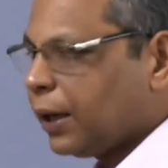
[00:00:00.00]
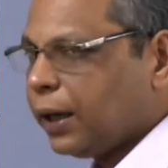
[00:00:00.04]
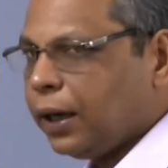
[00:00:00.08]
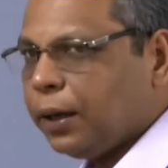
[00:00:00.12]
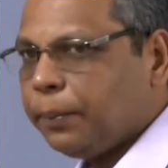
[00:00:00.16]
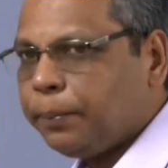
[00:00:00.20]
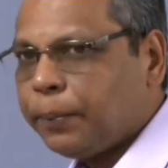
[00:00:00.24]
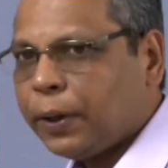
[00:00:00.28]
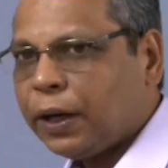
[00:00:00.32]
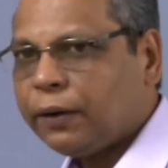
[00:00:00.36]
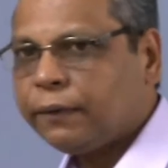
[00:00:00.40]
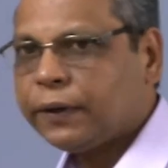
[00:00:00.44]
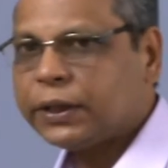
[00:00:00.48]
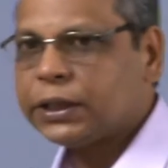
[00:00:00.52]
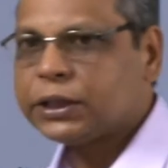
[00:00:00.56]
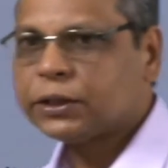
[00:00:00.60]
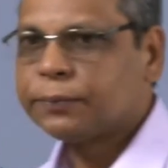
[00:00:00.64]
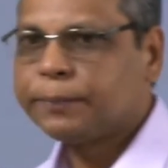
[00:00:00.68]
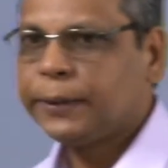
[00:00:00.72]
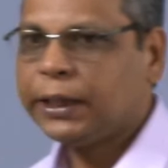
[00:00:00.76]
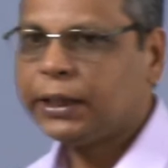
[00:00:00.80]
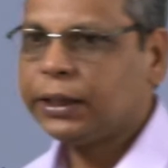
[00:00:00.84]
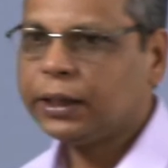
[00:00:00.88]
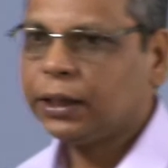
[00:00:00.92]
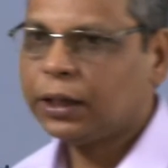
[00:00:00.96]
a power
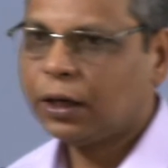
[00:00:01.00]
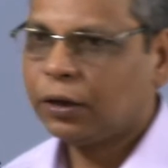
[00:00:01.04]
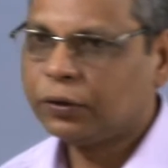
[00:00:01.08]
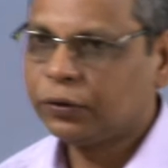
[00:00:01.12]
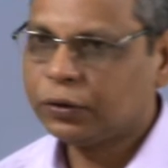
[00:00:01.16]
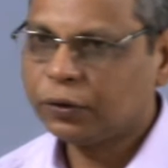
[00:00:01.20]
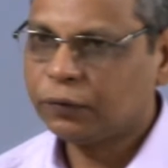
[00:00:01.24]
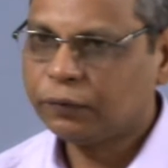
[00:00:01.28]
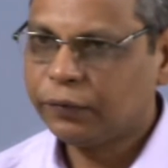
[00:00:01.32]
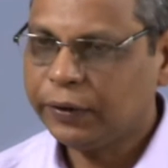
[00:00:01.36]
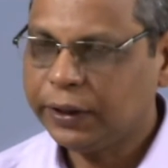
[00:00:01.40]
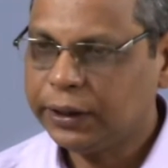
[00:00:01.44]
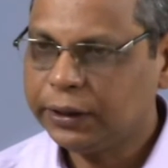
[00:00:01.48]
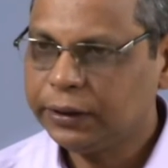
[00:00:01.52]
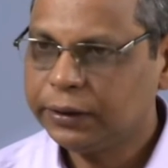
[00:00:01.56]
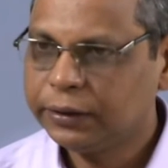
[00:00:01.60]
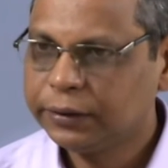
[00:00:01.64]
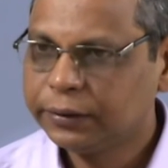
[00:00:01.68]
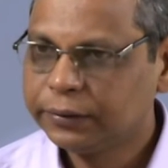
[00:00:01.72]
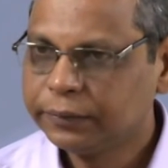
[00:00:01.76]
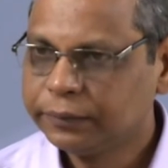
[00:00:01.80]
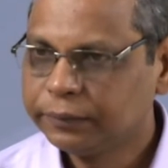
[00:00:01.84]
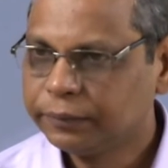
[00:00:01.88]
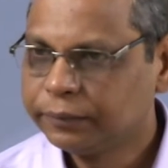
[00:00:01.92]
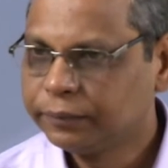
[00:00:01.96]
splitter out of it
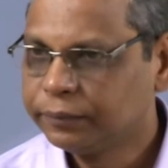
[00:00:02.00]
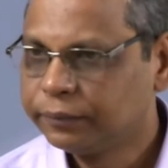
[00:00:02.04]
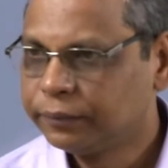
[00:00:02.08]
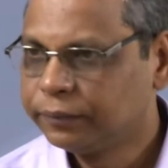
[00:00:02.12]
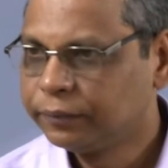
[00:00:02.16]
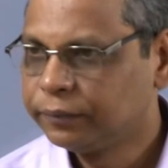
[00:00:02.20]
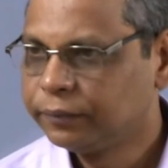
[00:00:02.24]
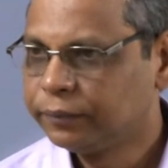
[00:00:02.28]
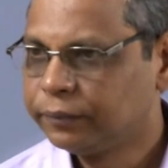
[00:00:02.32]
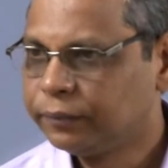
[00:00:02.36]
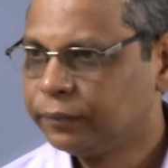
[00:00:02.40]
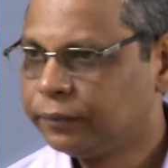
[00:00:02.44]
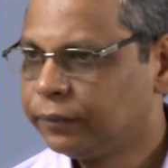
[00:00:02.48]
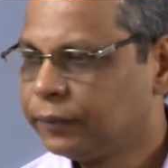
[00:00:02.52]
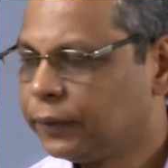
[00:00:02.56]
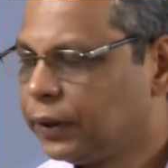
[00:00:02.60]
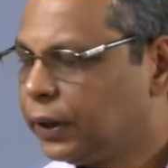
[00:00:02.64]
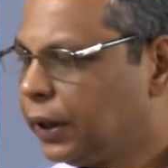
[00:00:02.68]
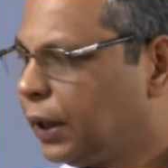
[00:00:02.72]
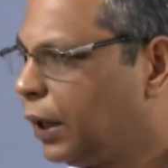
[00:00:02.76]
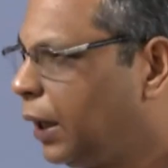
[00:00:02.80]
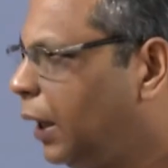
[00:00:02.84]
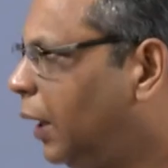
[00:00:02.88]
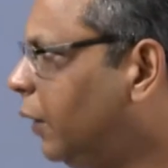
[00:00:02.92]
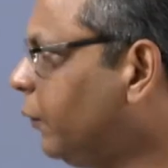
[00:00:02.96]

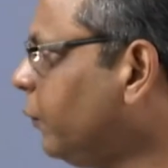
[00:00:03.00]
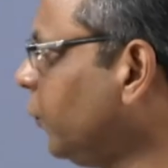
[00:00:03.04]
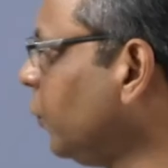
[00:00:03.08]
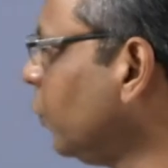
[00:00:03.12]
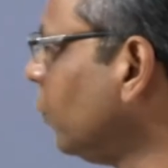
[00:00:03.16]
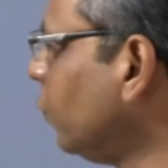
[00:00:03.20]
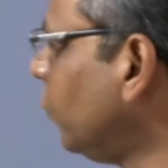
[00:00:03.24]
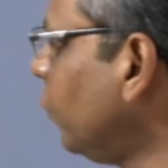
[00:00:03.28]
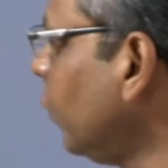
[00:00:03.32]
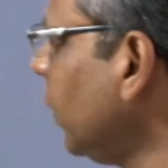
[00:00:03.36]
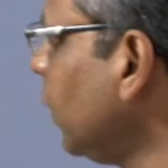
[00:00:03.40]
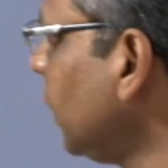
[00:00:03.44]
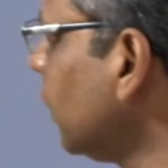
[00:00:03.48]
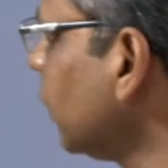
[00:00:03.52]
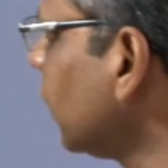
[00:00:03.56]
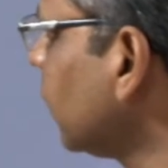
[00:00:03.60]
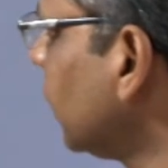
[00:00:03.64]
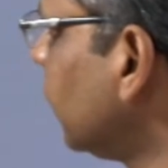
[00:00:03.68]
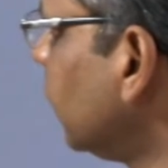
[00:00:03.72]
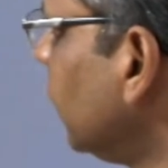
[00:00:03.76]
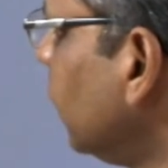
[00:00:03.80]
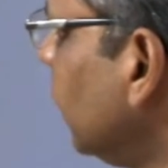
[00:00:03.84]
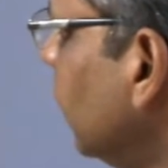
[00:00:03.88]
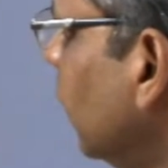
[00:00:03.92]
if you work